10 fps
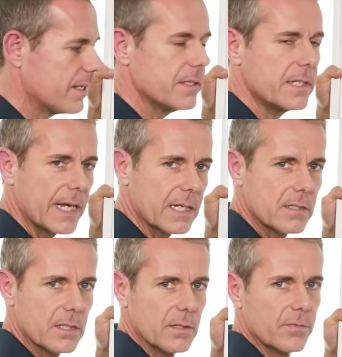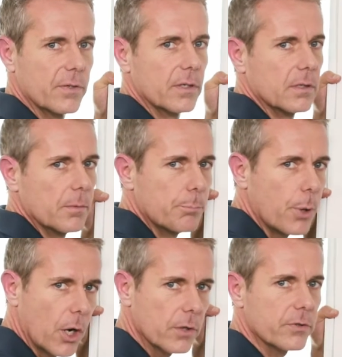negative
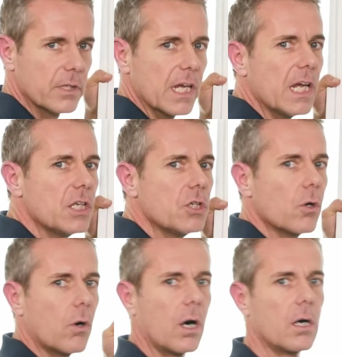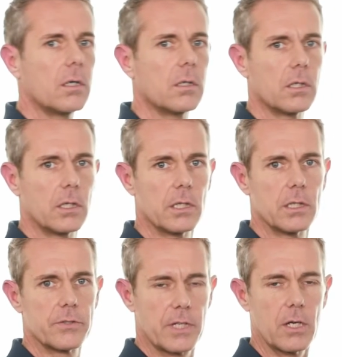person in your
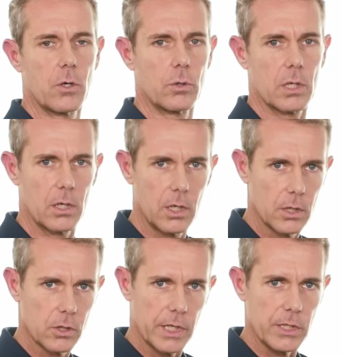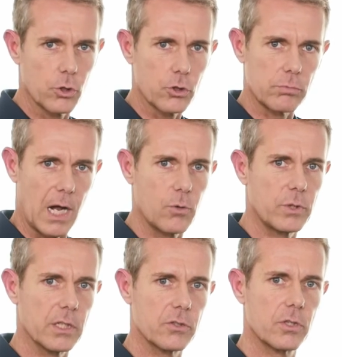stakeholder, in your
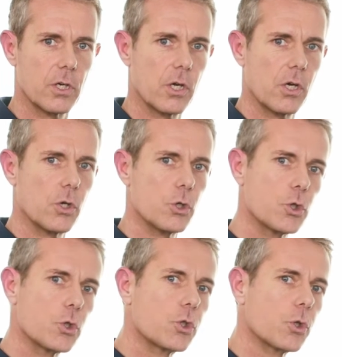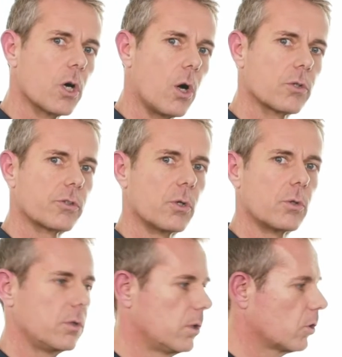surroundings, should
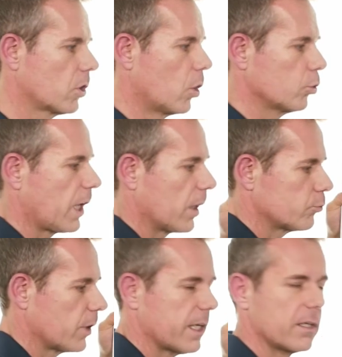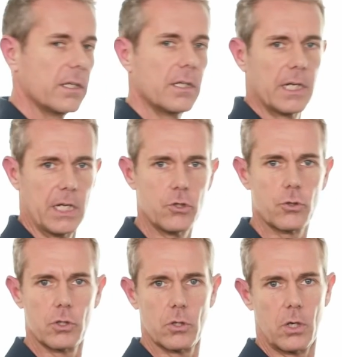also go directly into
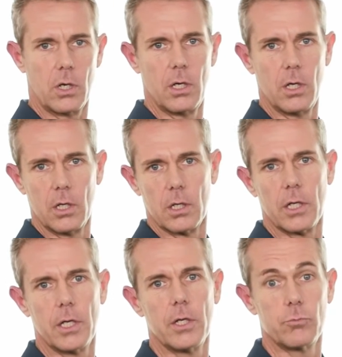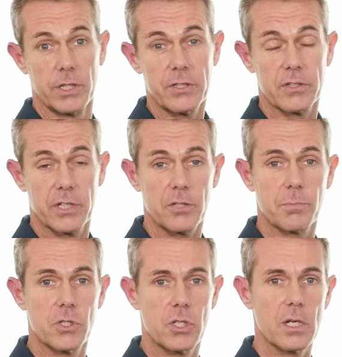your risk
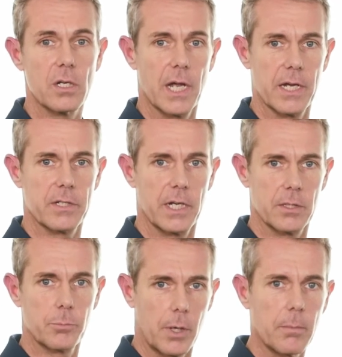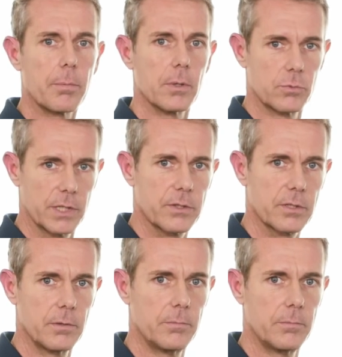assessment sheet as a probable risk,